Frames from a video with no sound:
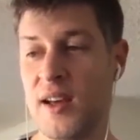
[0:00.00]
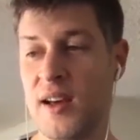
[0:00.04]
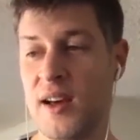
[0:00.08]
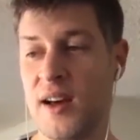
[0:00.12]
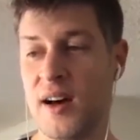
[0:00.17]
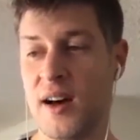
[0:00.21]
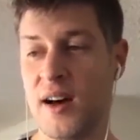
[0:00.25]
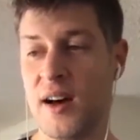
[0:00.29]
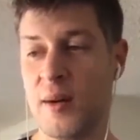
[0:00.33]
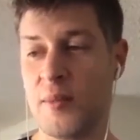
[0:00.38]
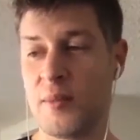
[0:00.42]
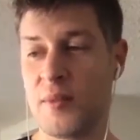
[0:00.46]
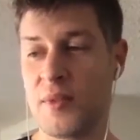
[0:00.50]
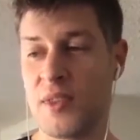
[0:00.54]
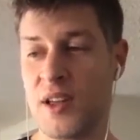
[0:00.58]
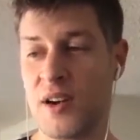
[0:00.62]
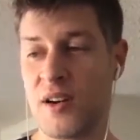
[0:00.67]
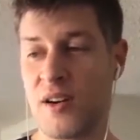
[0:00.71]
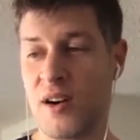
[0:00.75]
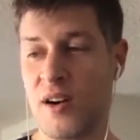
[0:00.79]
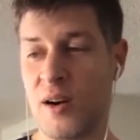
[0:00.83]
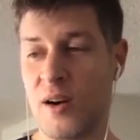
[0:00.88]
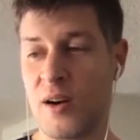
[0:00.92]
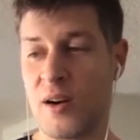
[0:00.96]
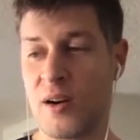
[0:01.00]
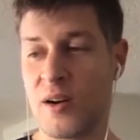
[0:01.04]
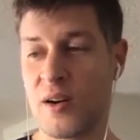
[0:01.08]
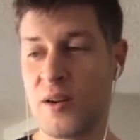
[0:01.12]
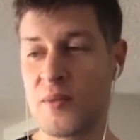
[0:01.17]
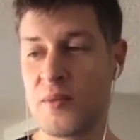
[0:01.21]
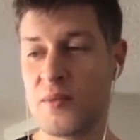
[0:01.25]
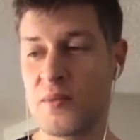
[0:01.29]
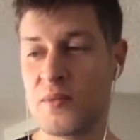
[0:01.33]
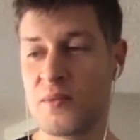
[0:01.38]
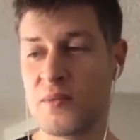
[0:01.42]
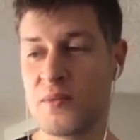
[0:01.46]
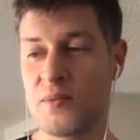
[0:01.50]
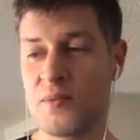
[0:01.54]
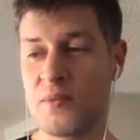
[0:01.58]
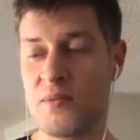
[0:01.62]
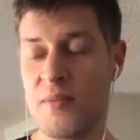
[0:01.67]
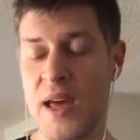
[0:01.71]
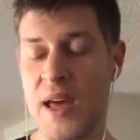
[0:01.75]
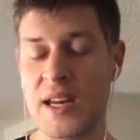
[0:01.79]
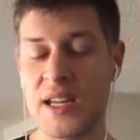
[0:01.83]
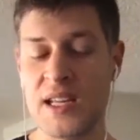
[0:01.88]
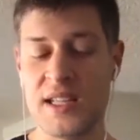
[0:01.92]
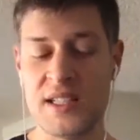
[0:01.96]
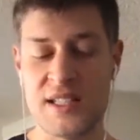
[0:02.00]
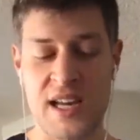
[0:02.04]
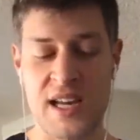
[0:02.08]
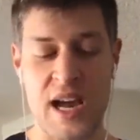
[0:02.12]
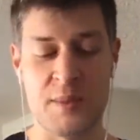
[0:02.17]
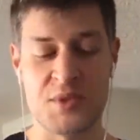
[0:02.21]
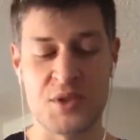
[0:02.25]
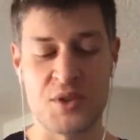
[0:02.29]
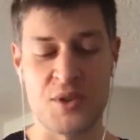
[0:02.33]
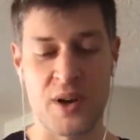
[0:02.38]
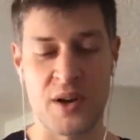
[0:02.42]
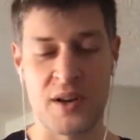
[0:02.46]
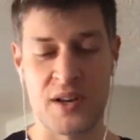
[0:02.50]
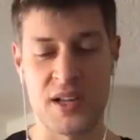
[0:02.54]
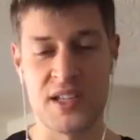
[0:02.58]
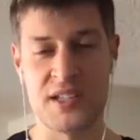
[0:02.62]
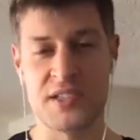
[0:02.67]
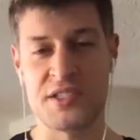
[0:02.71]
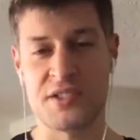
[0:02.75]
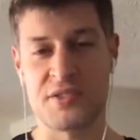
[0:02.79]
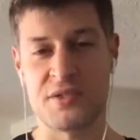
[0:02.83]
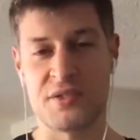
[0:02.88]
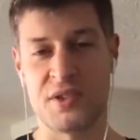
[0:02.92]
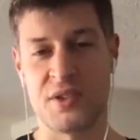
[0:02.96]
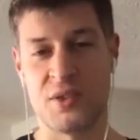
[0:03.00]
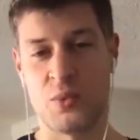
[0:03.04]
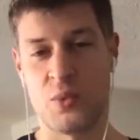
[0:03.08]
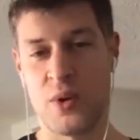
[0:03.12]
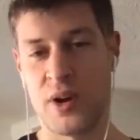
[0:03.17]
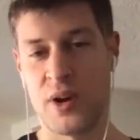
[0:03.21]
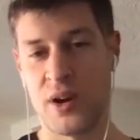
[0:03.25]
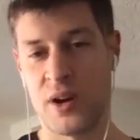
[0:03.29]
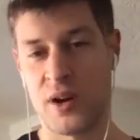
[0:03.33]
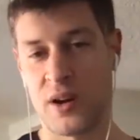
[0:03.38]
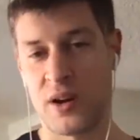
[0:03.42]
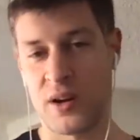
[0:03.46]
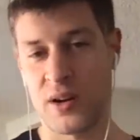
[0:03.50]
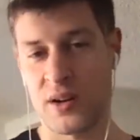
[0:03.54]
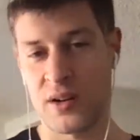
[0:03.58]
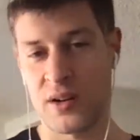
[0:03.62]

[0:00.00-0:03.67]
um, there are many times throughout history where